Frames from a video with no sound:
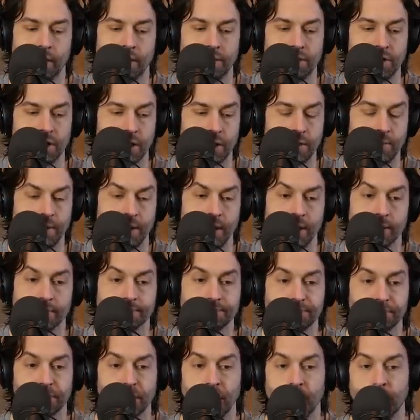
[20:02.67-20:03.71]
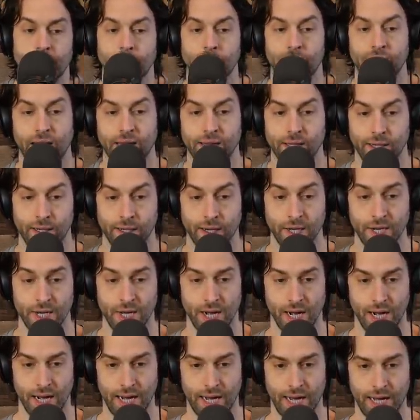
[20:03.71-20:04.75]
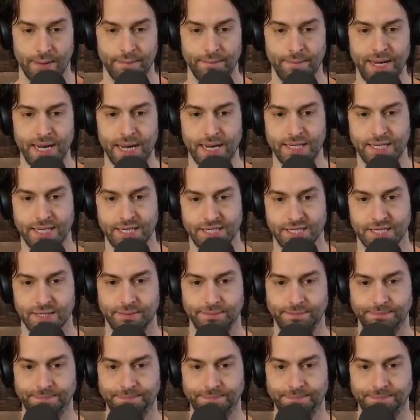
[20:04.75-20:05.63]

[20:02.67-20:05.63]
legit comedian. Okay, look. MeUndies.